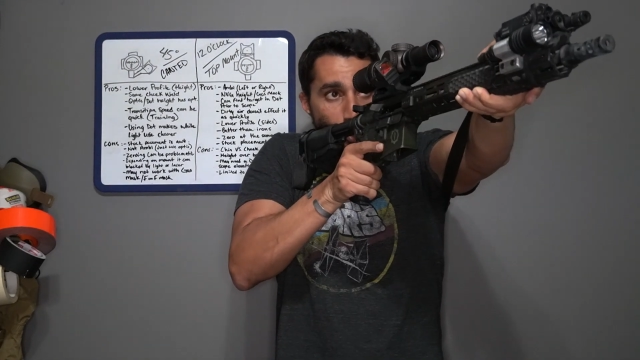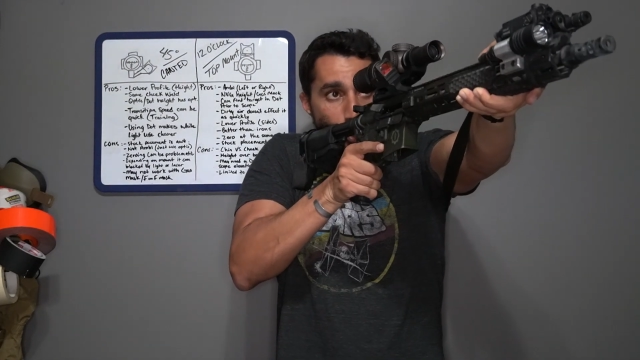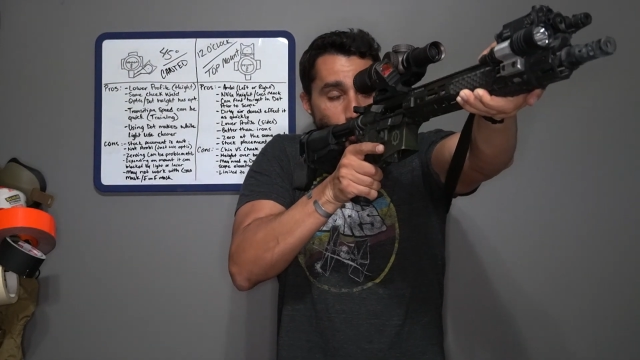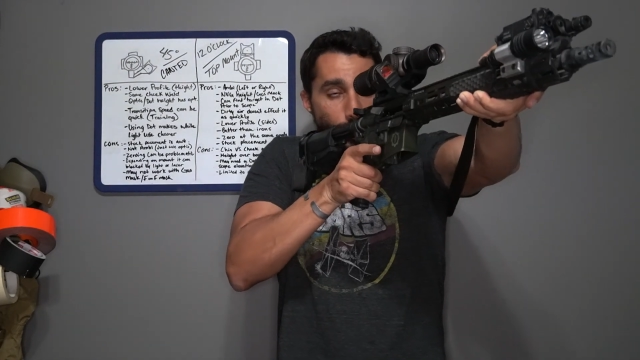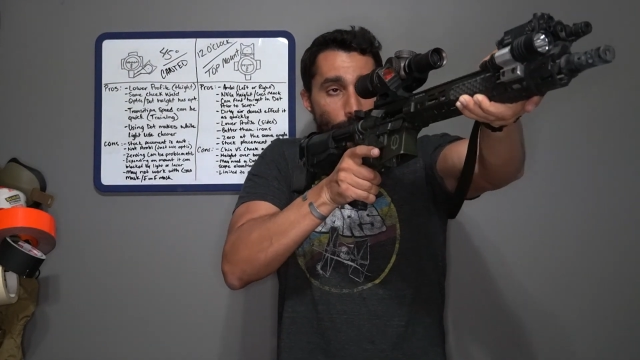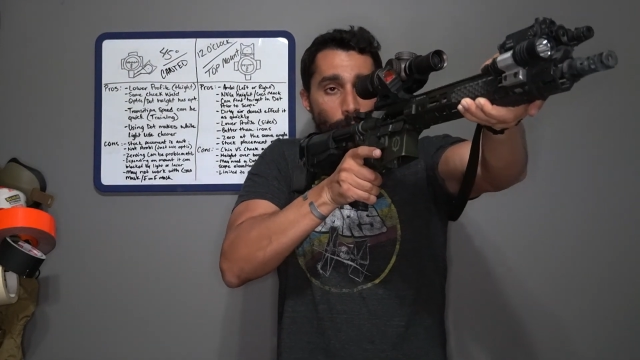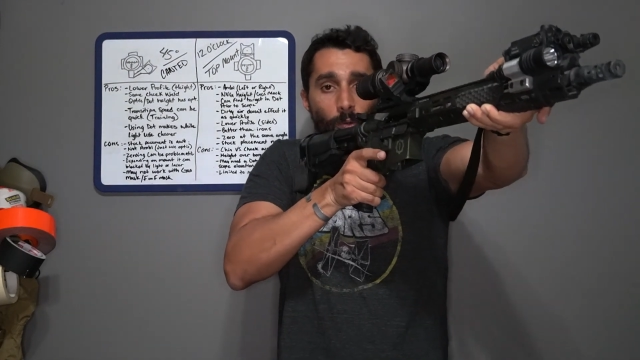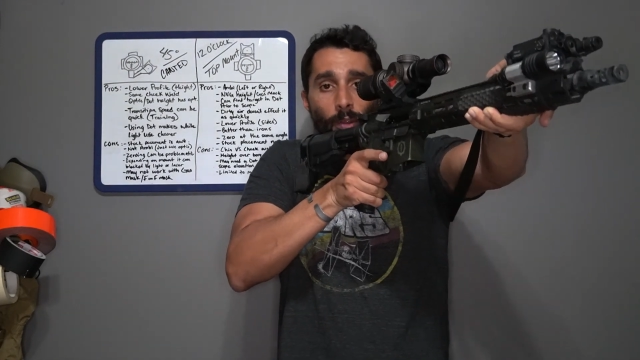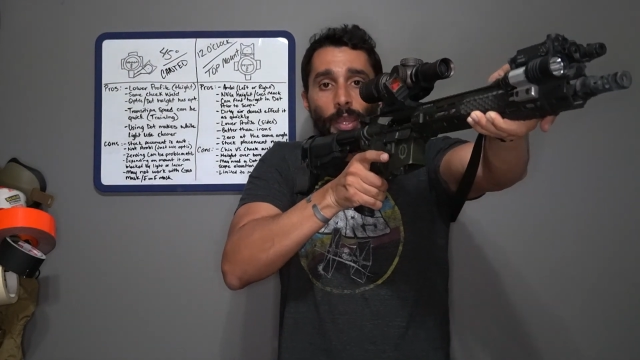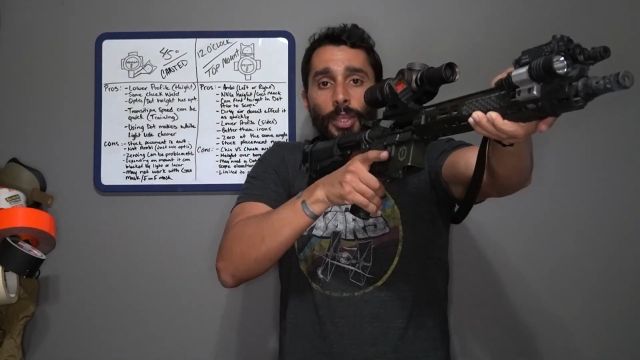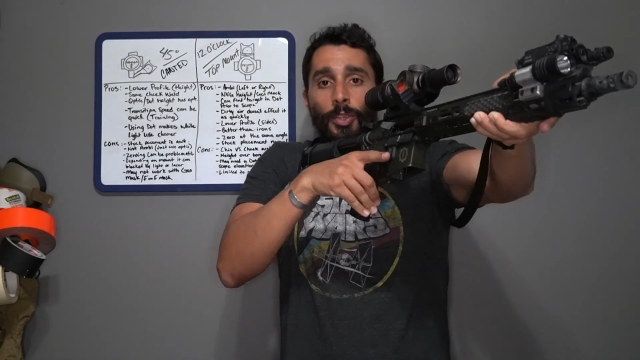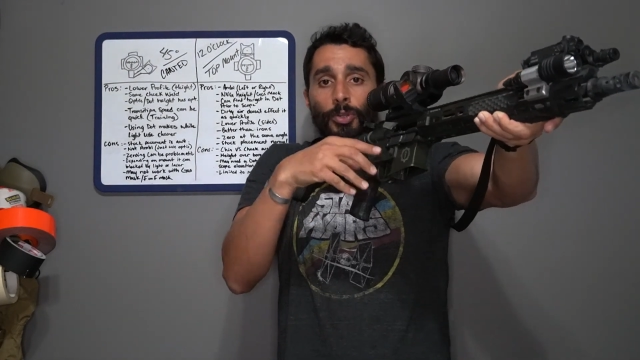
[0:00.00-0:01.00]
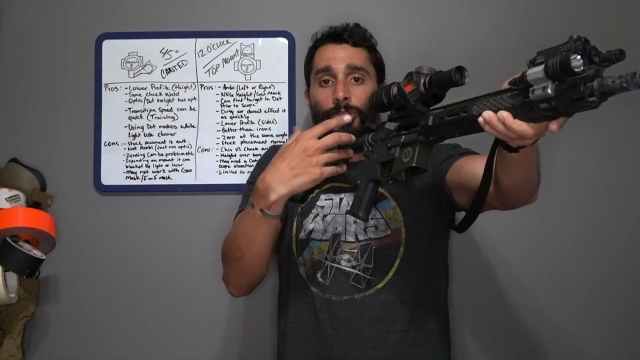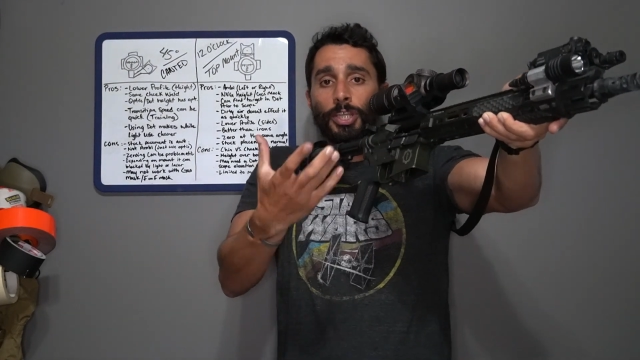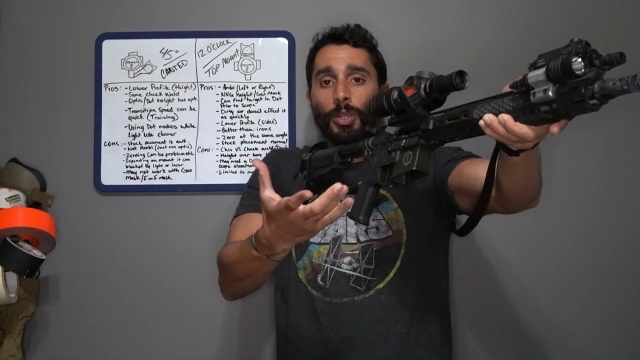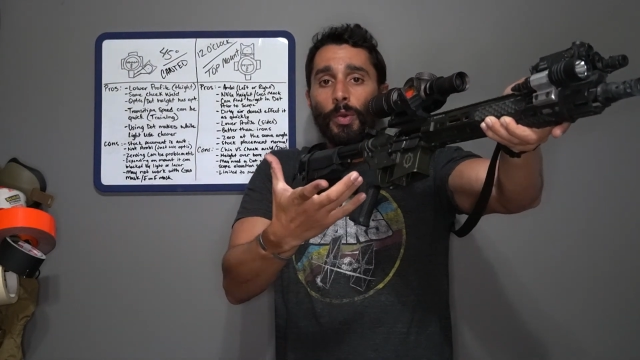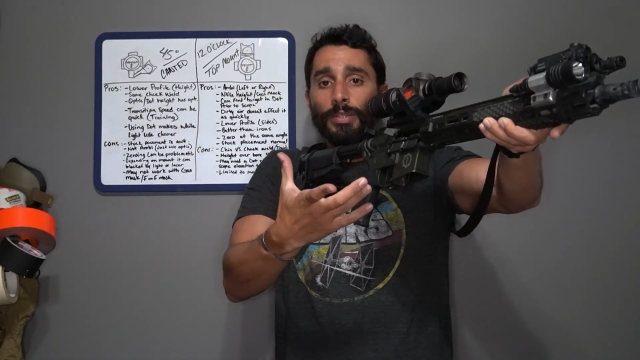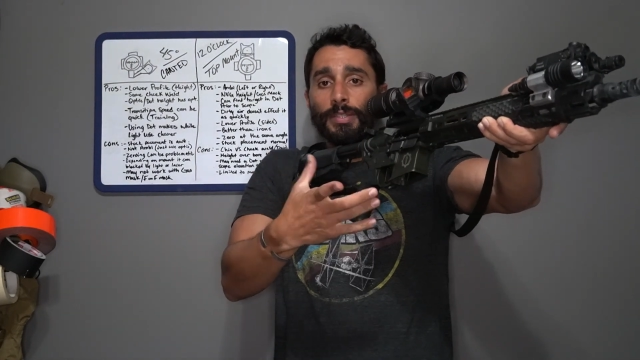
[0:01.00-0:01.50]
So your
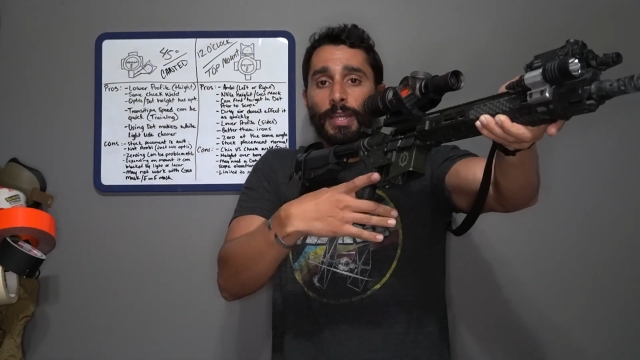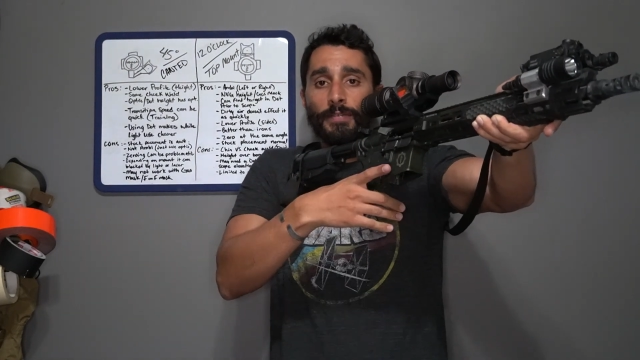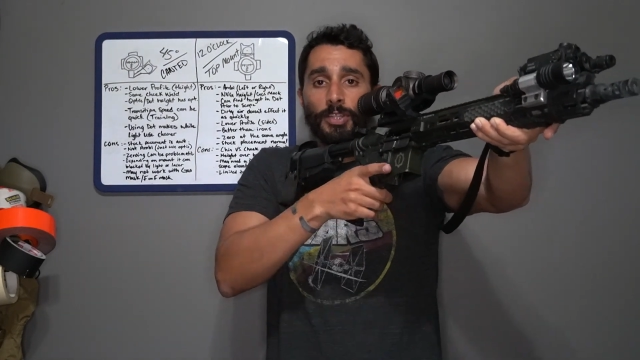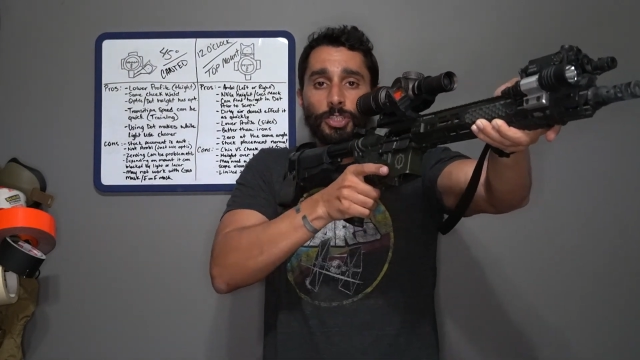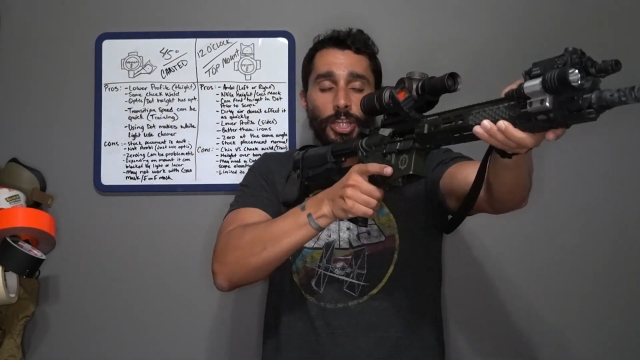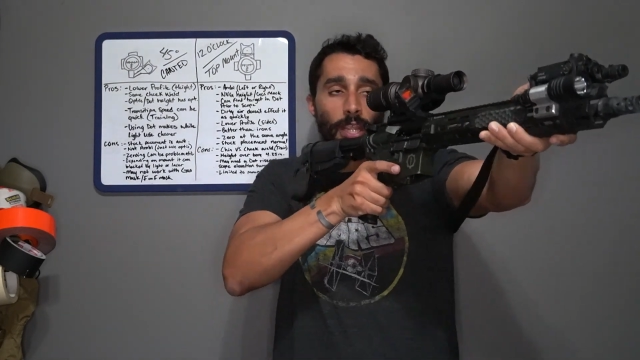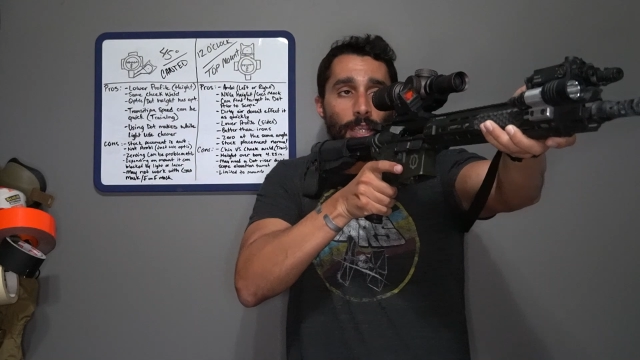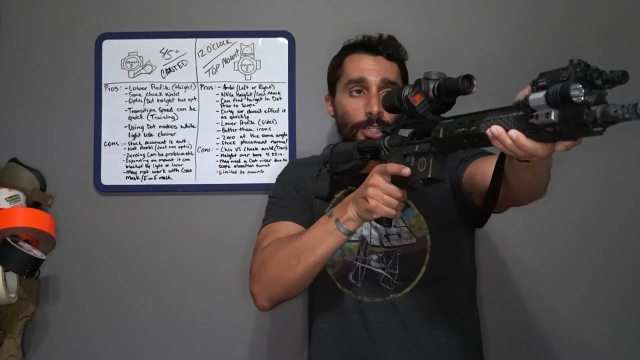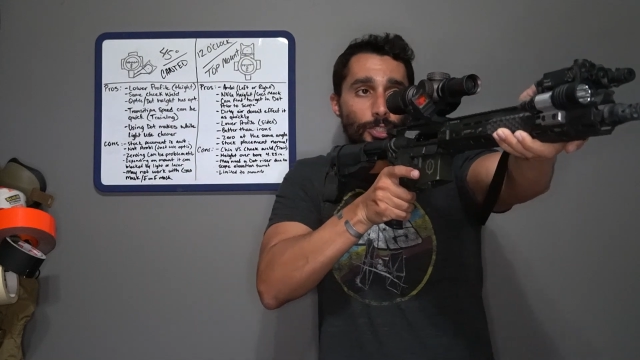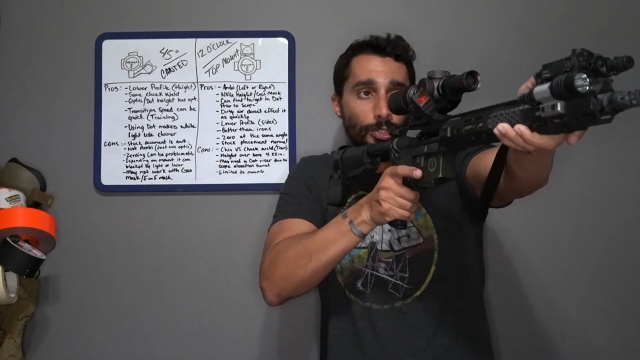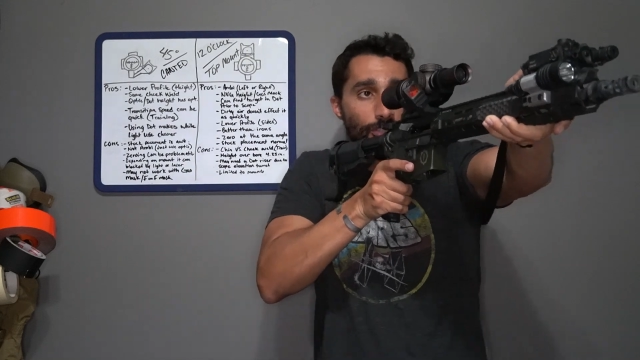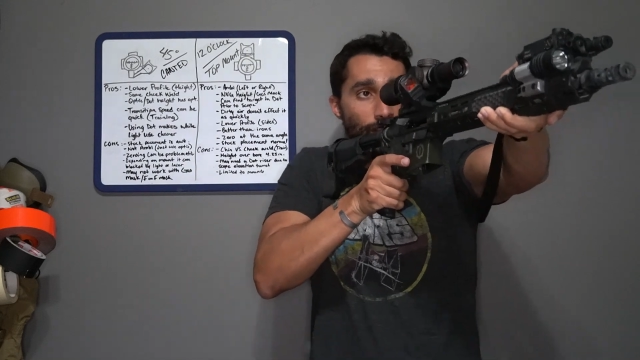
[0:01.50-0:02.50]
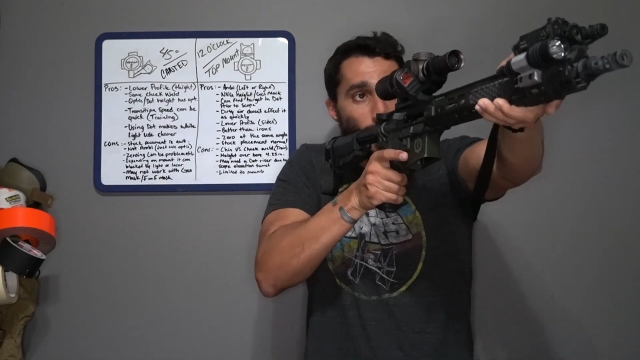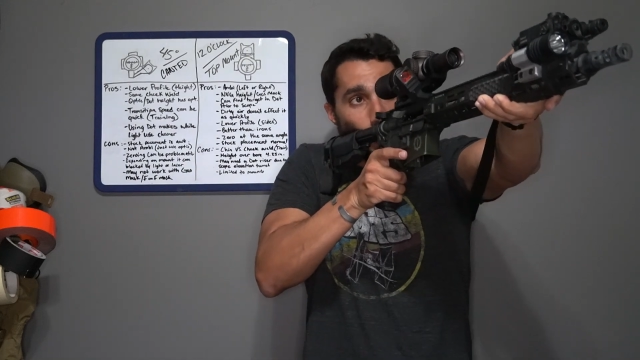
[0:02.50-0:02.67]
cheek weld doesn't have to change, your cheek